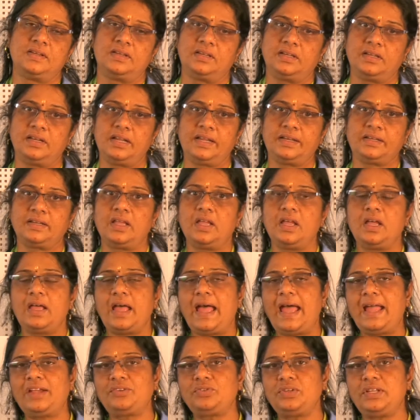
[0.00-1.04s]
Right?
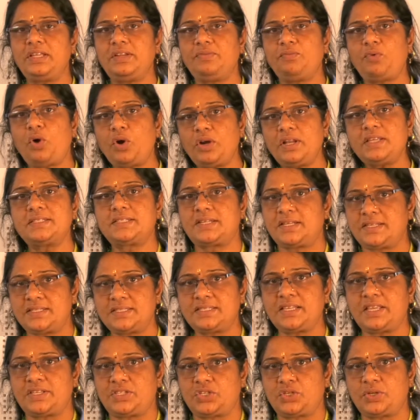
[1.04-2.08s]
Actually, what is
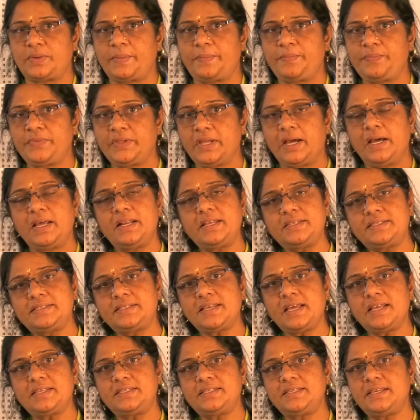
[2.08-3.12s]
research?
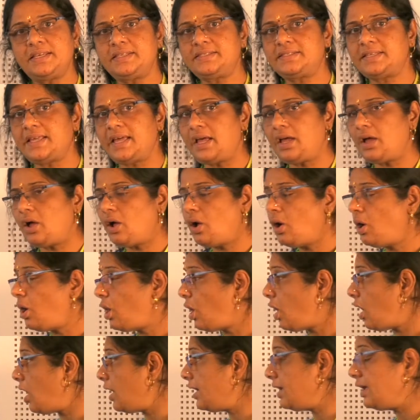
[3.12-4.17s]
Research is
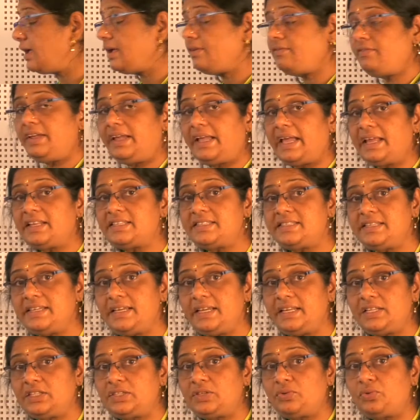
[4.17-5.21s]
we can
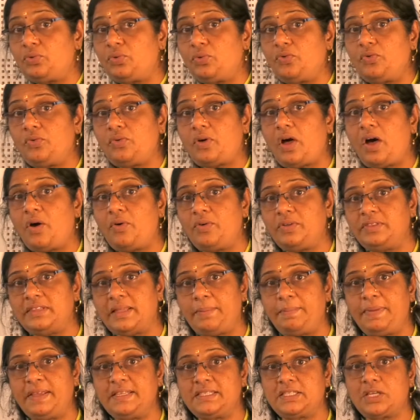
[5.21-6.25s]
see through the
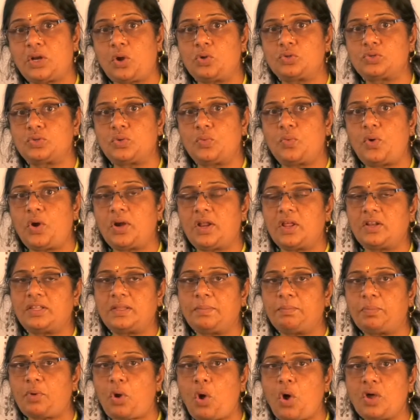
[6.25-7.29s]
picture also. What are the
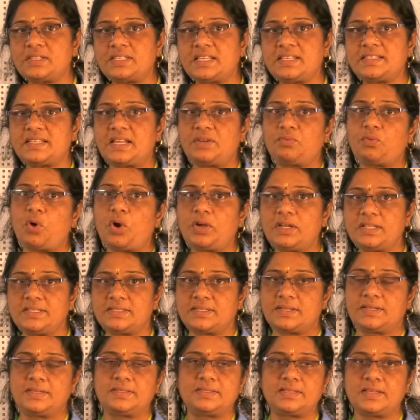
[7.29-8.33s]
process and what is
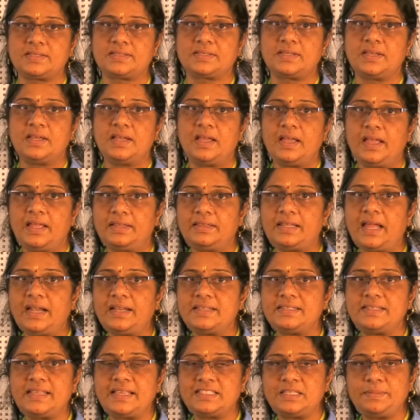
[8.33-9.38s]
research that
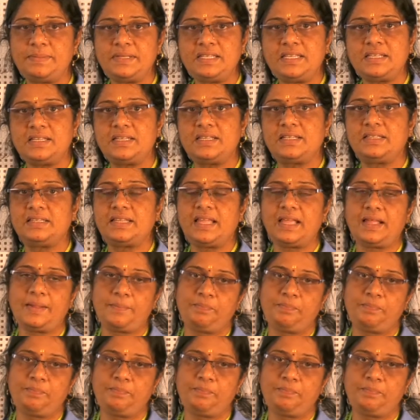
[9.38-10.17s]
is exhibited in the